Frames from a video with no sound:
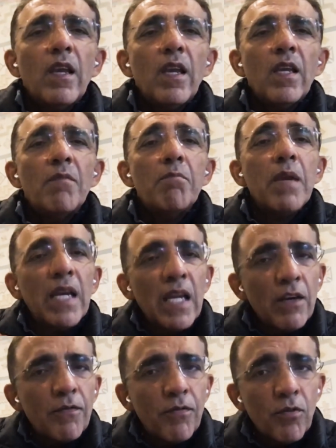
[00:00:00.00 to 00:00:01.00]
in
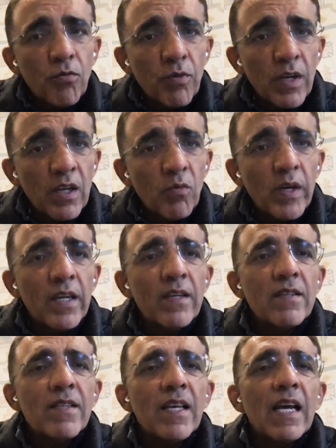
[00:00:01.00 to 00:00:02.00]
meaningful, real
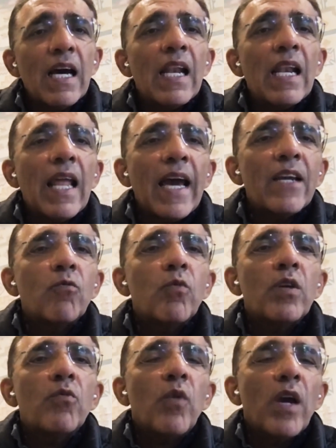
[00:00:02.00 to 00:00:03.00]
ways that align
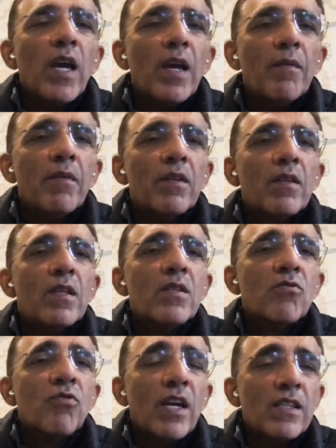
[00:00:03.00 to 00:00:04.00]
with where
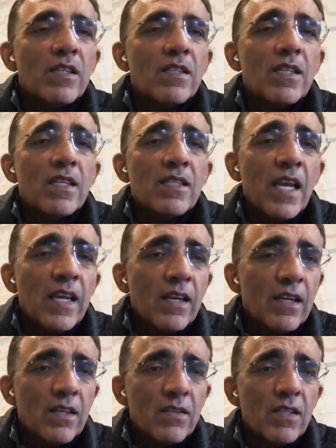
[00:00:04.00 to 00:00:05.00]
this crisis has
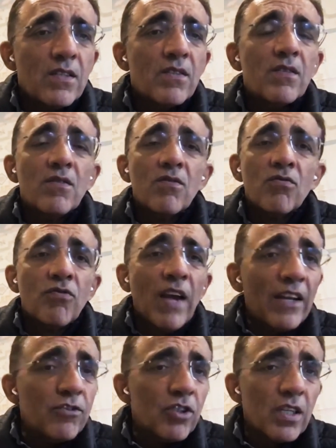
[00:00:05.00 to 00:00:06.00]
taken us. It's
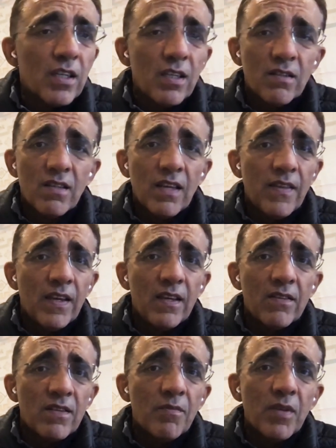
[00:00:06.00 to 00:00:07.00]
tragic. I think
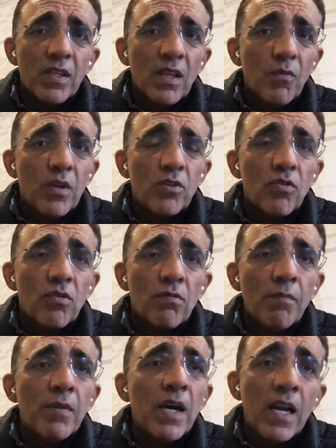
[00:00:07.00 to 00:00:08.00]
it's something that we should
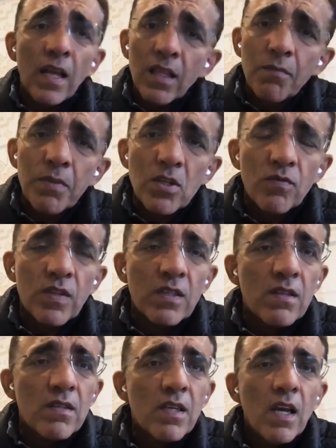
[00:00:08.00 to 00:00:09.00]
remember. Another piece of
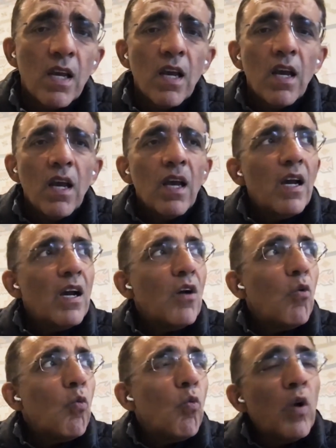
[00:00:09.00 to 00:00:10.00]
this is
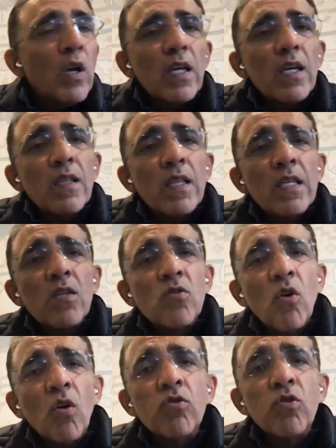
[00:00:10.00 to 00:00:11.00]
this
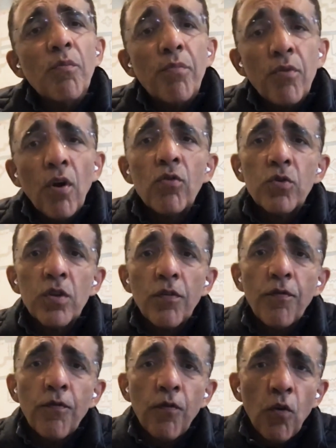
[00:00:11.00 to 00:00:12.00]
is also brought to the
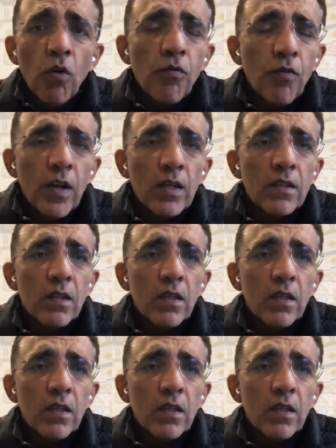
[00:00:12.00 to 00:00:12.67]
forefront